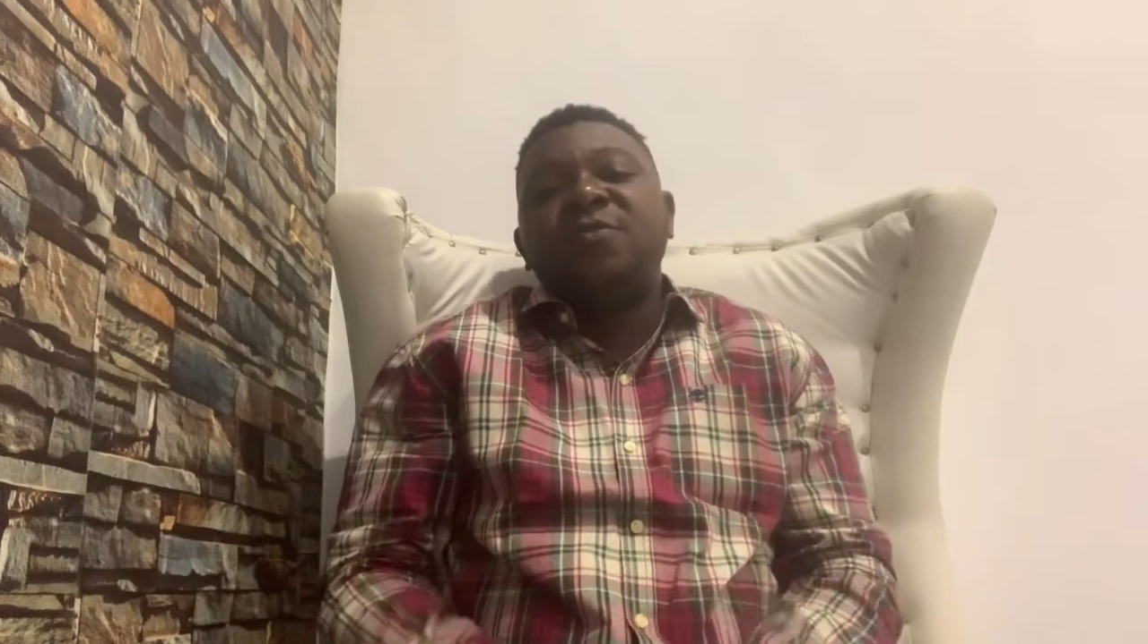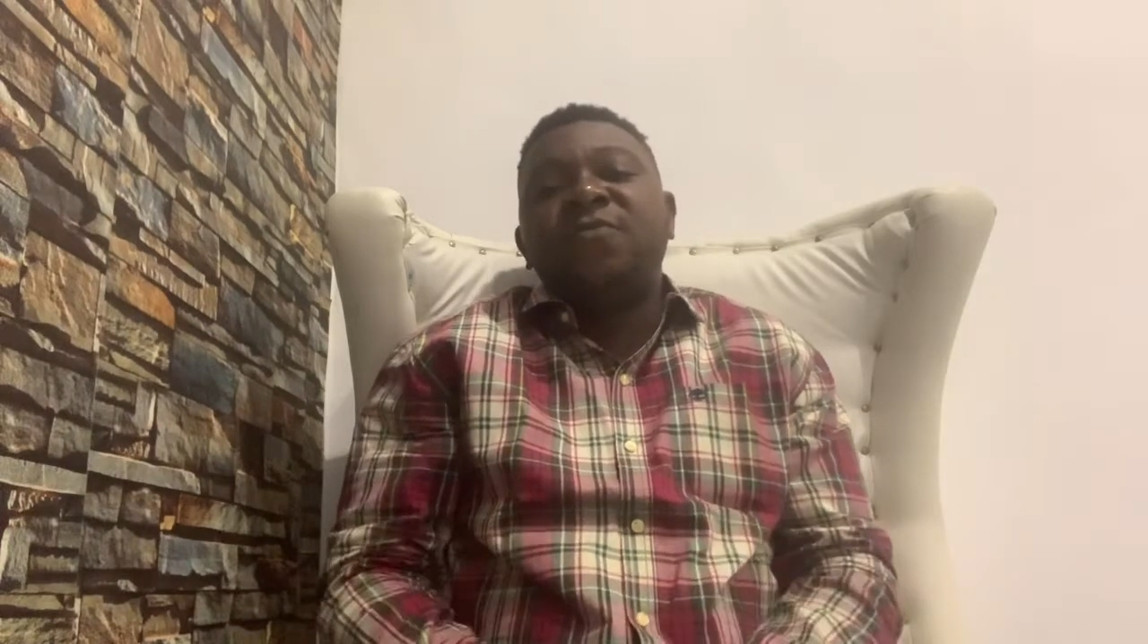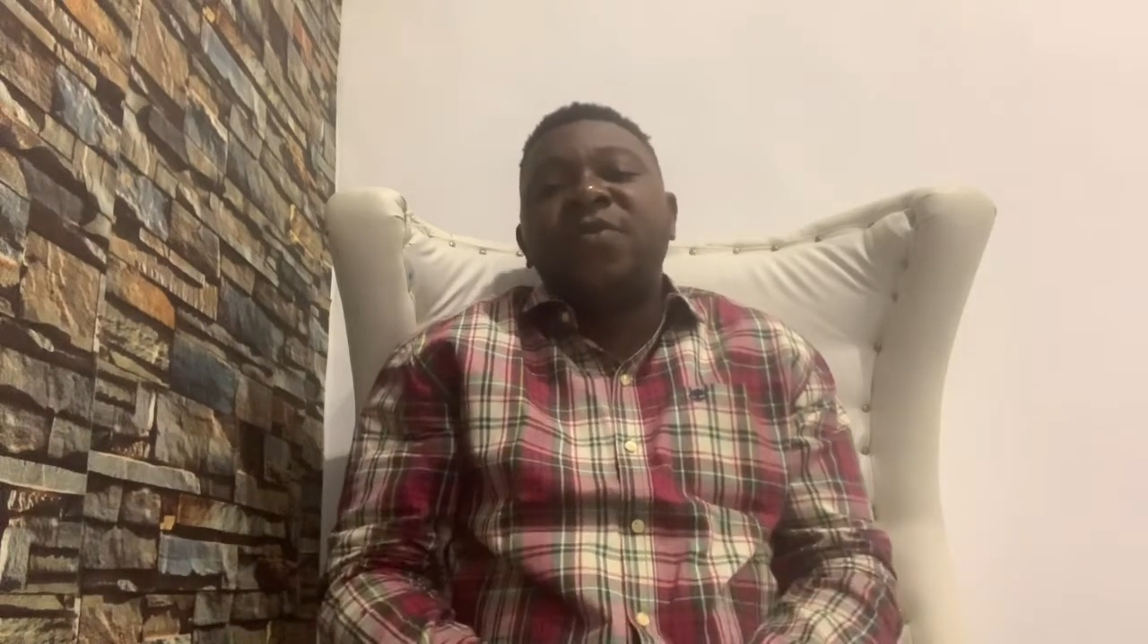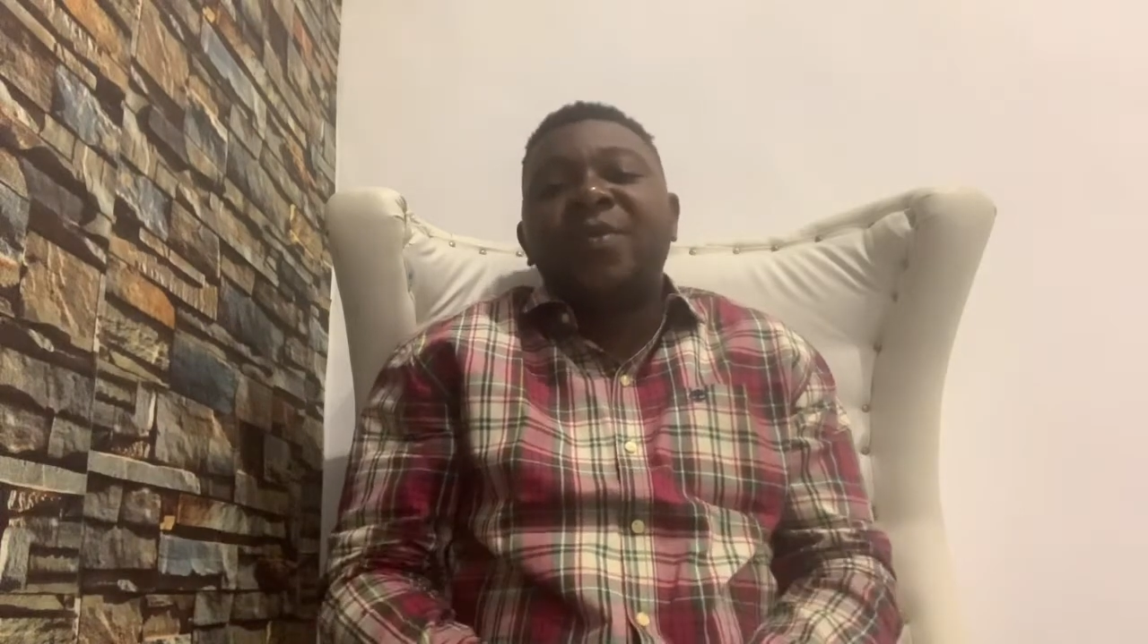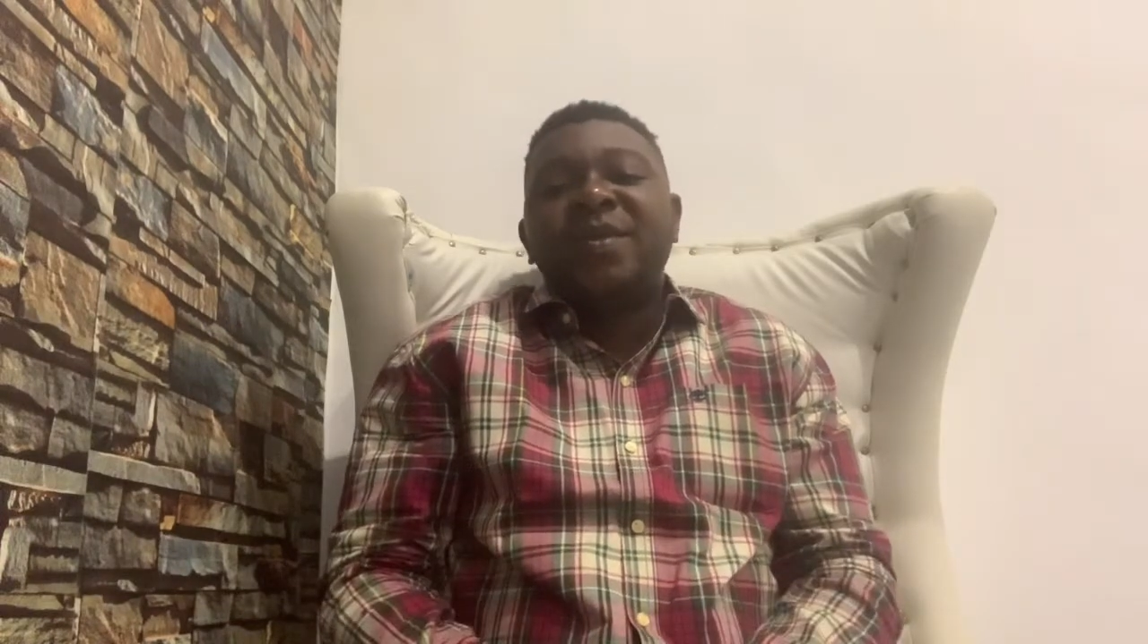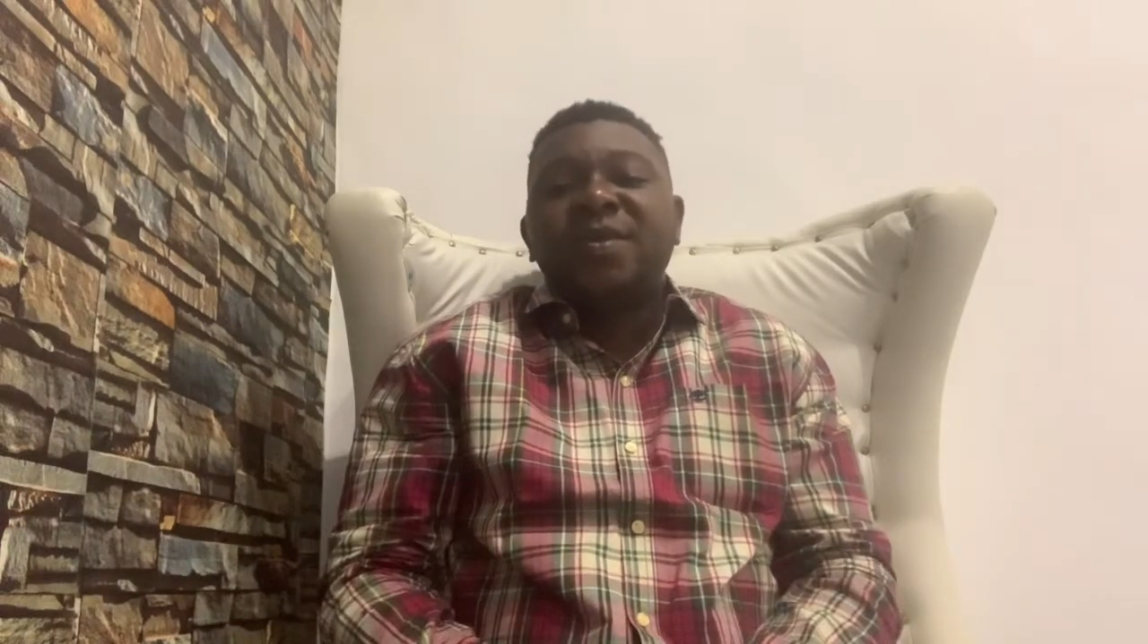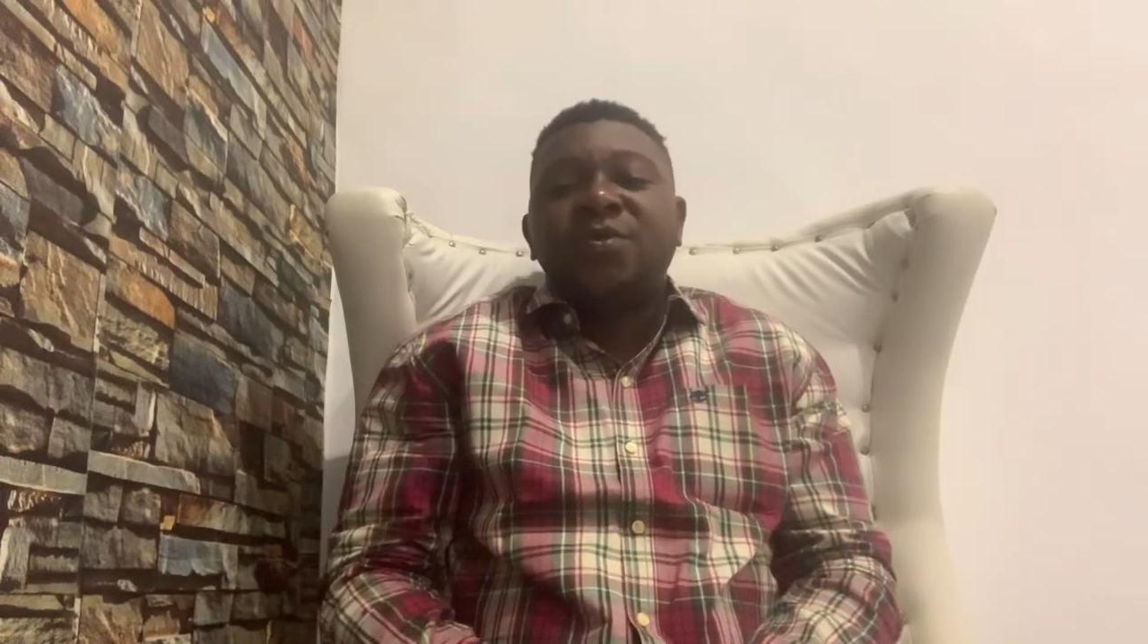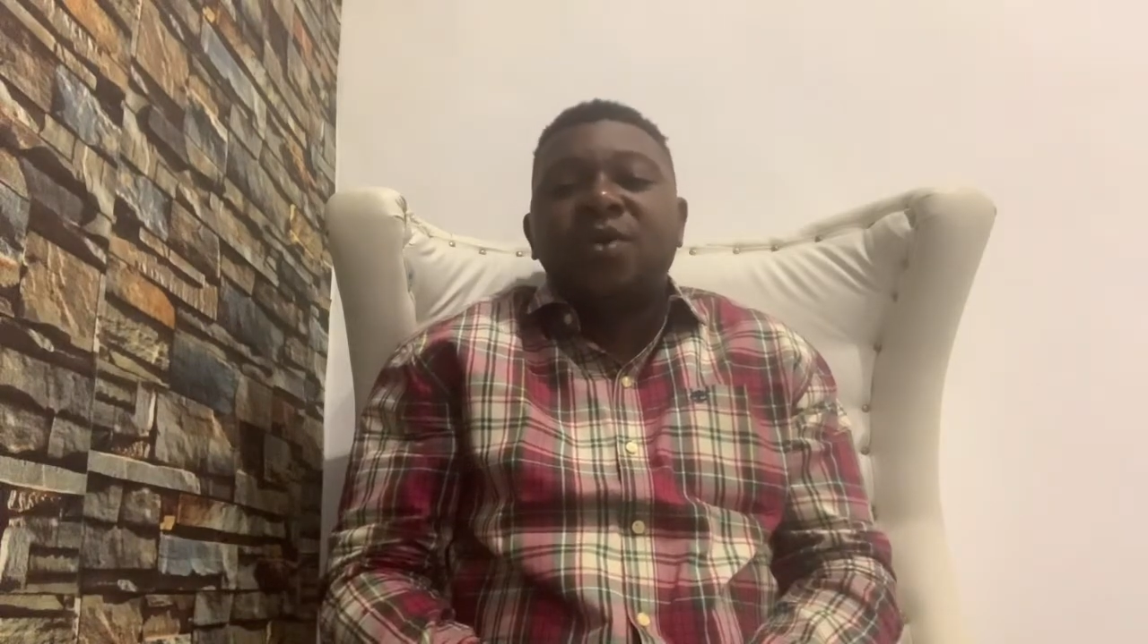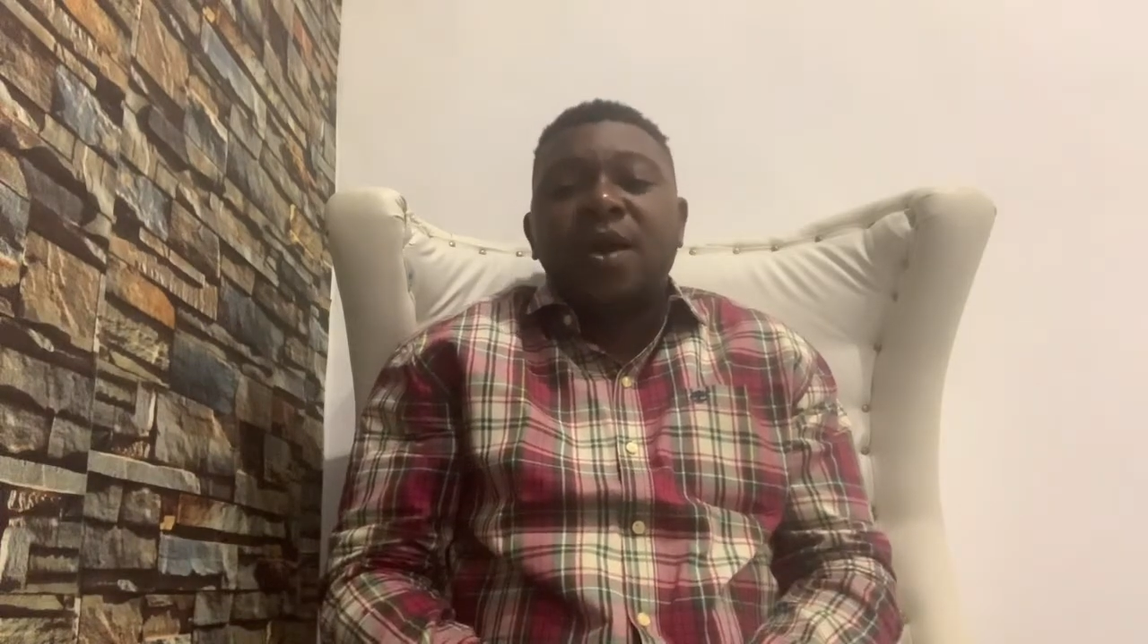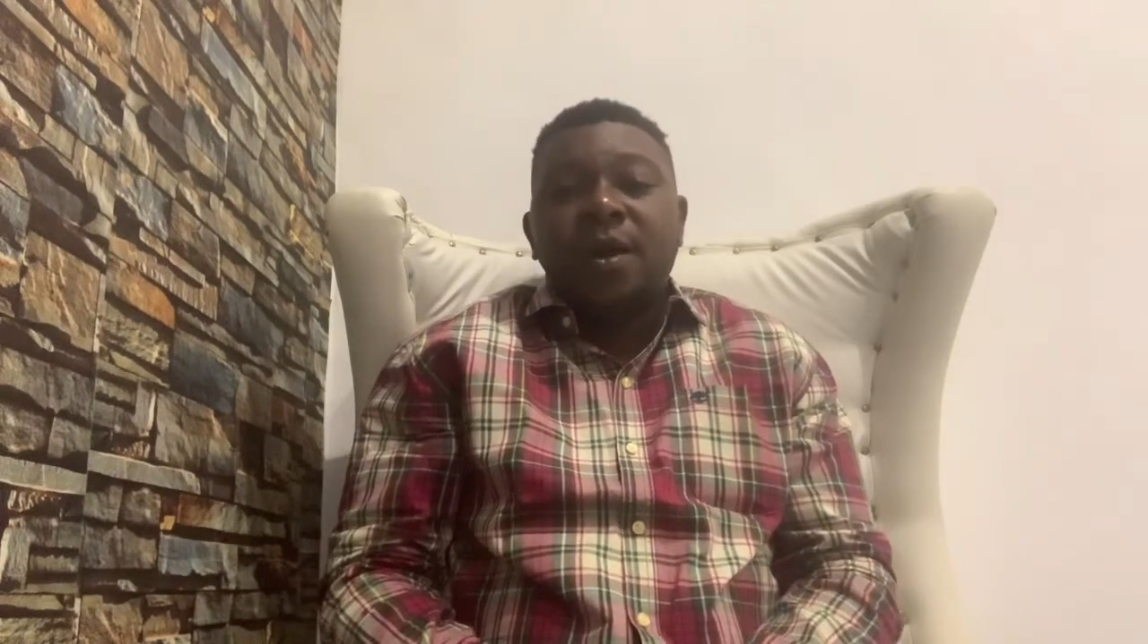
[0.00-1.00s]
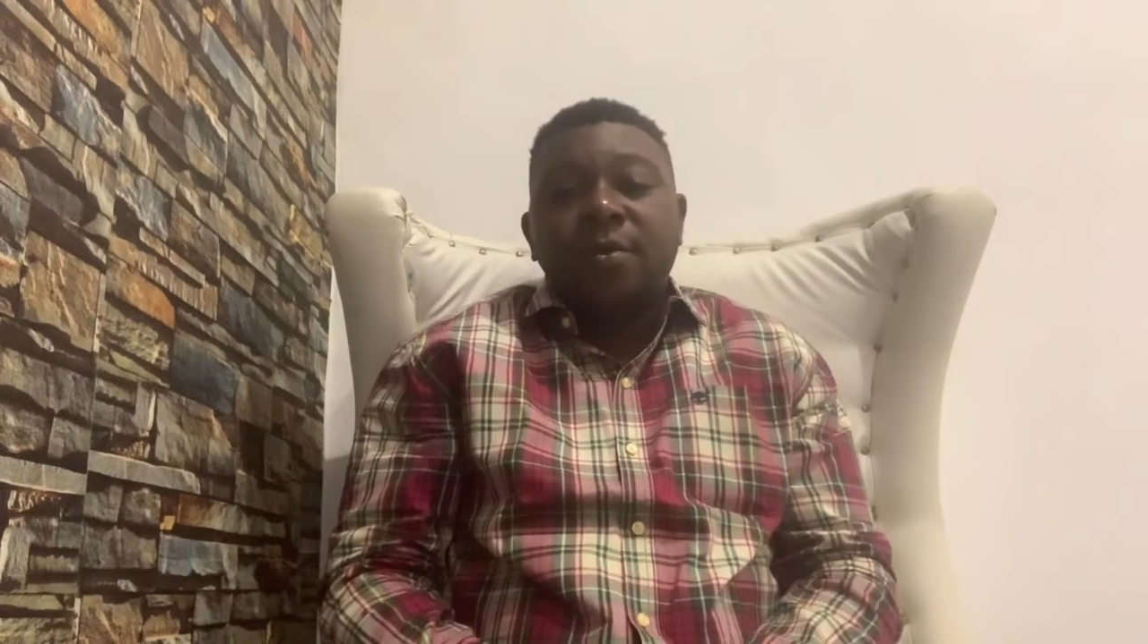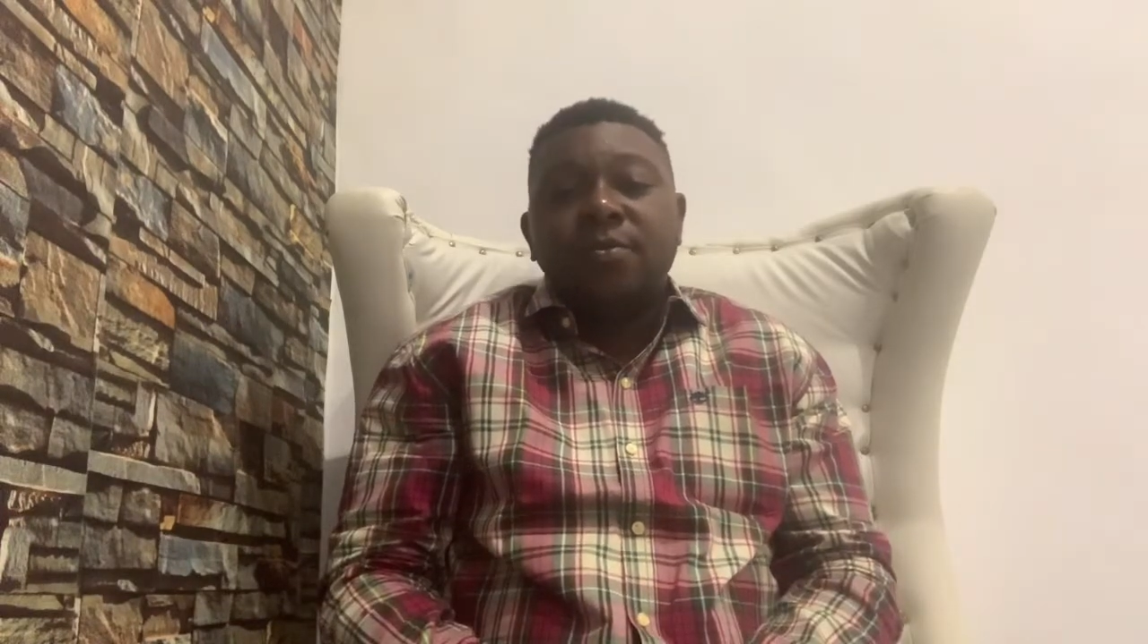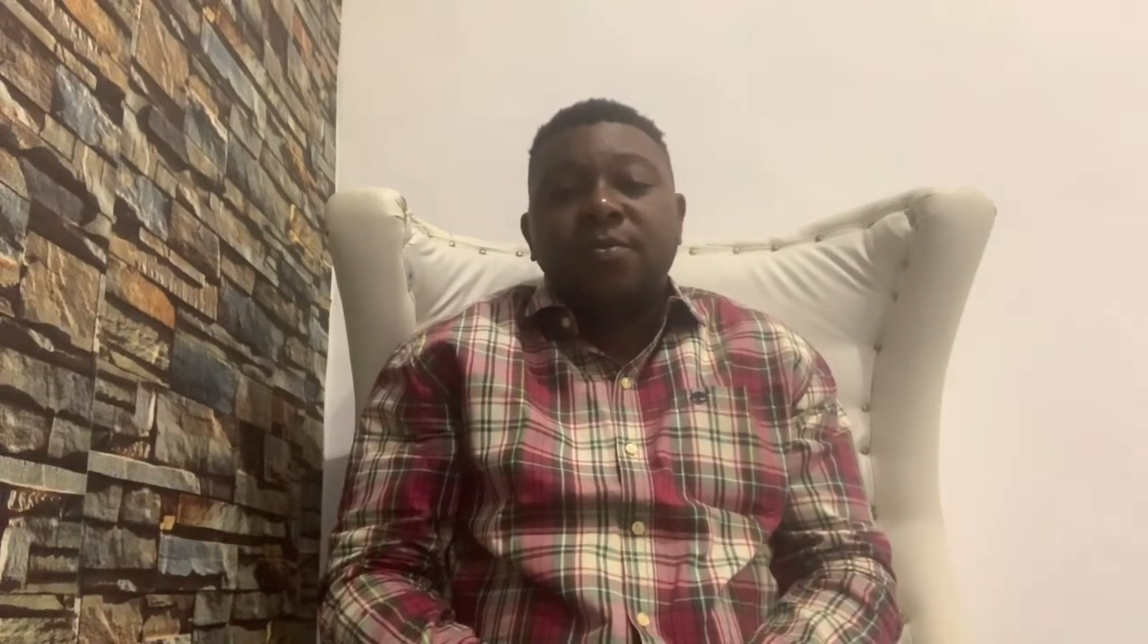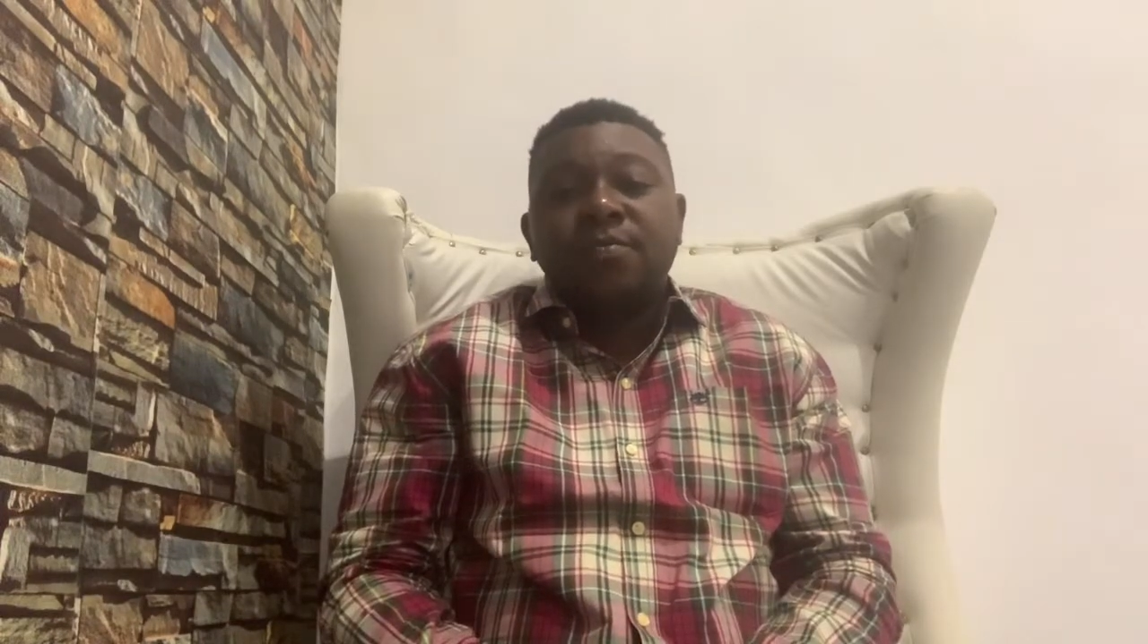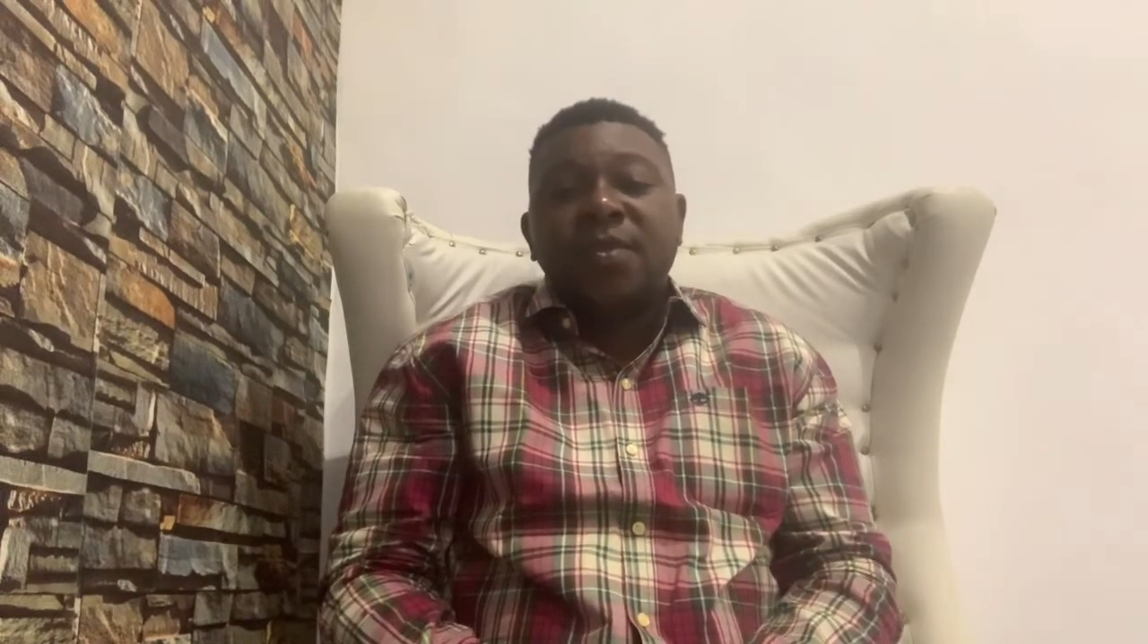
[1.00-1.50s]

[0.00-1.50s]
to female sexual health.